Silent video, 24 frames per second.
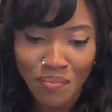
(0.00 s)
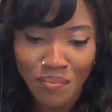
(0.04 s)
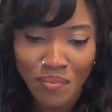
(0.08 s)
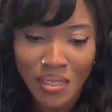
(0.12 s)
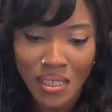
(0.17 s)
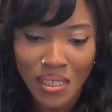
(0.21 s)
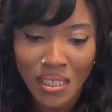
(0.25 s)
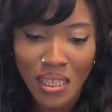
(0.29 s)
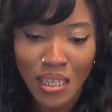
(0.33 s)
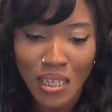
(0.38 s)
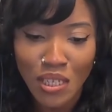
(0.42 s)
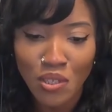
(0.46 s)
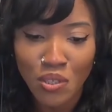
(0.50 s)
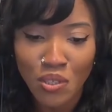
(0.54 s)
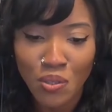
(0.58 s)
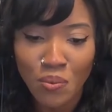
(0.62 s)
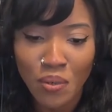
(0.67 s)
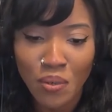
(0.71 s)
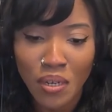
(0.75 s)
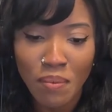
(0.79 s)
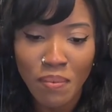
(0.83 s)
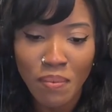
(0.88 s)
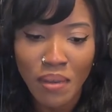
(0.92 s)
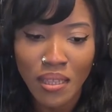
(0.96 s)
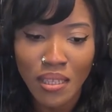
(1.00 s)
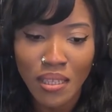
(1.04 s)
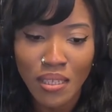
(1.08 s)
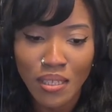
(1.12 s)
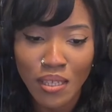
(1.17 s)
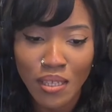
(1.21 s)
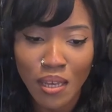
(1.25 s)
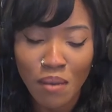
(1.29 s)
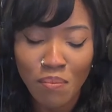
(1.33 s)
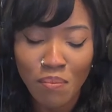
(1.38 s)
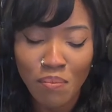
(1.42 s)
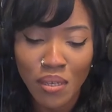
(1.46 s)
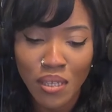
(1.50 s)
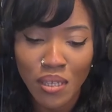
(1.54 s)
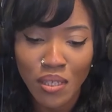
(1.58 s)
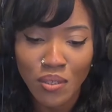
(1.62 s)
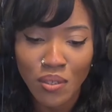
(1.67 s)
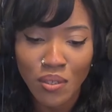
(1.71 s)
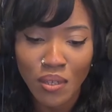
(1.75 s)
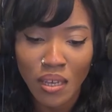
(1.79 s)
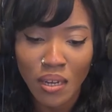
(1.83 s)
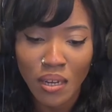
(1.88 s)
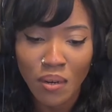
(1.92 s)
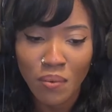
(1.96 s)
instead of just worrying about the zombies,
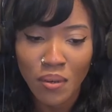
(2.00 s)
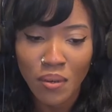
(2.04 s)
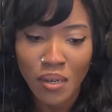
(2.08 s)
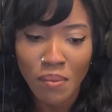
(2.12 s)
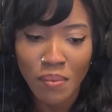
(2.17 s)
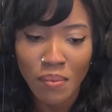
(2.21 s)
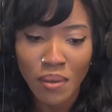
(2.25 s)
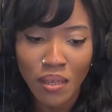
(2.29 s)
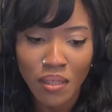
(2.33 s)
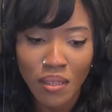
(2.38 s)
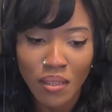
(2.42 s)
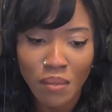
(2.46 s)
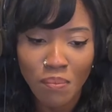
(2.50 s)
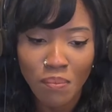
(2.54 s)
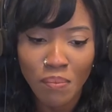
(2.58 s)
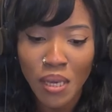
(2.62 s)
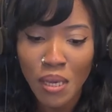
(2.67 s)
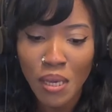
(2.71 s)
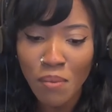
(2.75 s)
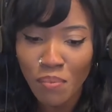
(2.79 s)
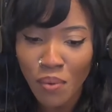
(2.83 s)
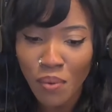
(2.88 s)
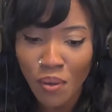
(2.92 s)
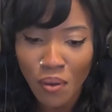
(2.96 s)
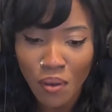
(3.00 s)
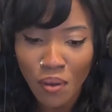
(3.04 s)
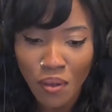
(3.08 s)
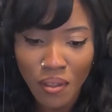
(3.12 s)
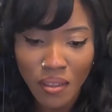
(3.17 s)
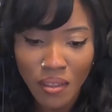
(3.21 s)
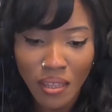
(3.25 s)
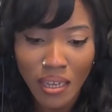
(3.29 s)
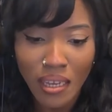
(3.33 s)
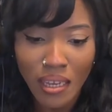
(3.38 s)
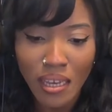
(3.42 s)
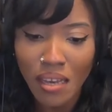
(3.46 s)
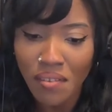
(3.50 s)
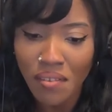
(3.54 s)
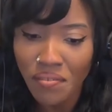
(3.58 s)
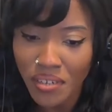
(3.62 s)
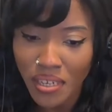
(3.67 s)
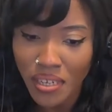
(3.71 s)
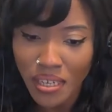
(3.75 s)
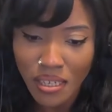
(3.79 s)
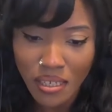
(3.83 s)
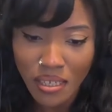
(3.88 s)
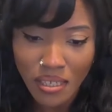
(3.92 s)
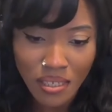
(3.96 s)
you got to worry about the people, the
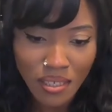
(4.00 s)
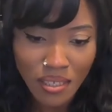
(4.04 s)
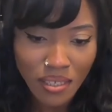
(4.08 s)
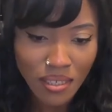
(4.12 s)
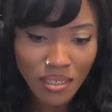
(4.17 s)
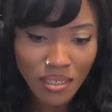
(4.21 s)
governor.